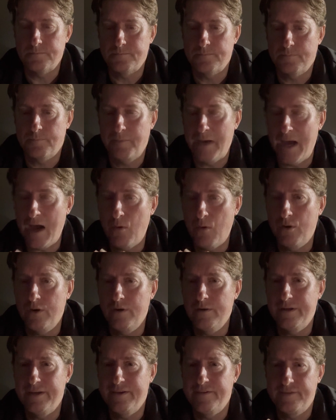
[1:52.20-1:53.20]

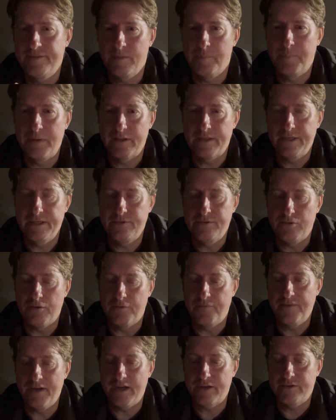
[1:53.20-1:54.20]
Power is the ability to
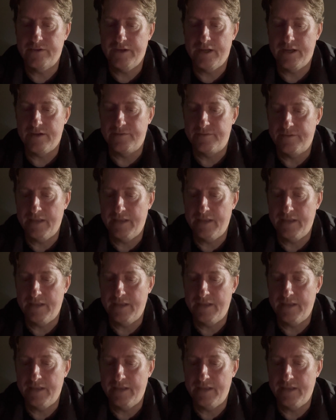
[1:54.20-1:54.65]
affect change.